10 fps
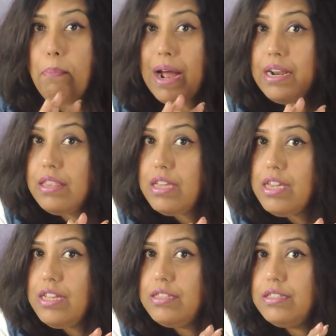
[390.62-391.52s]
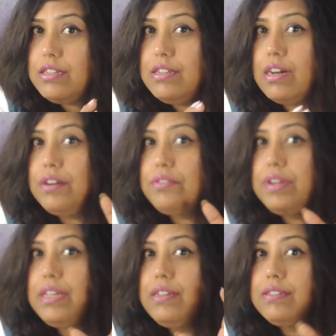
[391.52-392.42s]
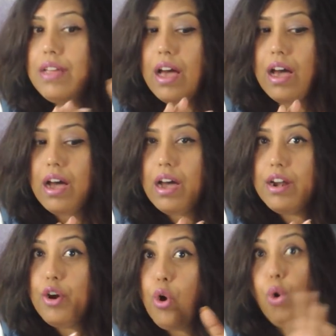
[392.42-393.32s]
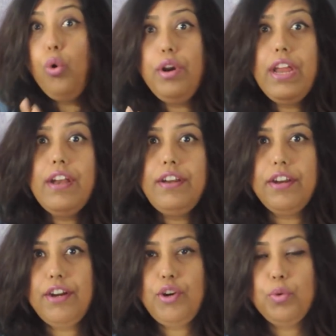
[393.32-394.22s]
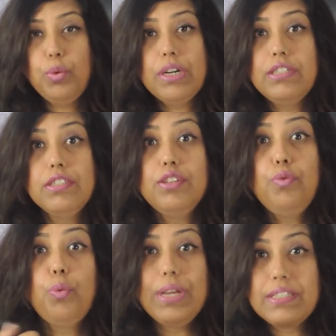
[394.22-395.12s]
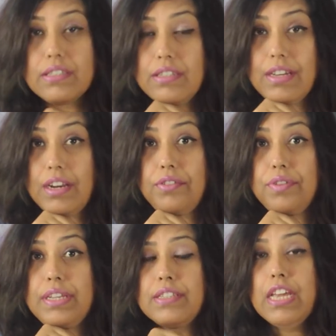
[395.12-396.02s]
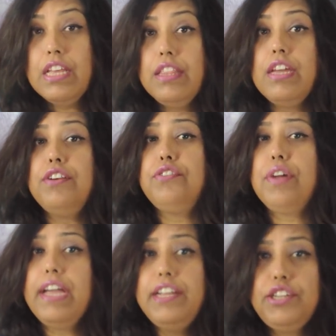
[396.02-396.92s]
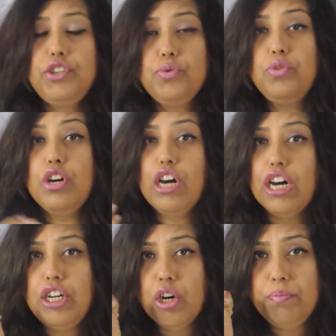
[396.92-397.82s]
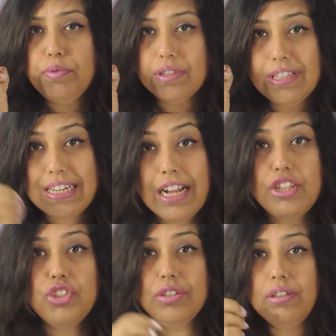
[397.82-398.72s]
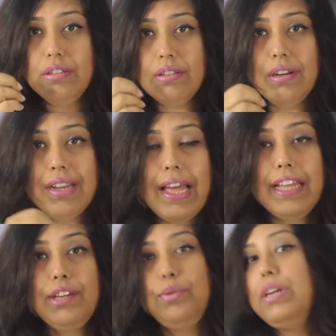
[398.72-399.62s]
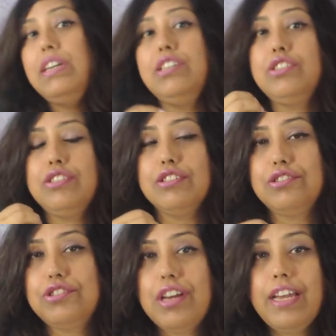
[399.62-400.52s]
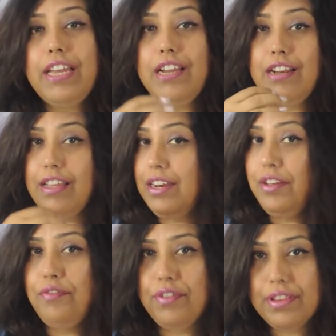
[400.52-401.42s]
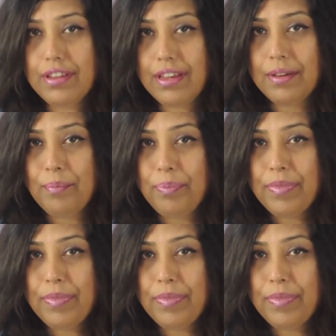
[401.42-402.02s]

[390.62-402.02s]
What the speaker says: But the Eastern countries are oriented towards the Western countries. They are trying to adopt the culture, the language, the style and everything.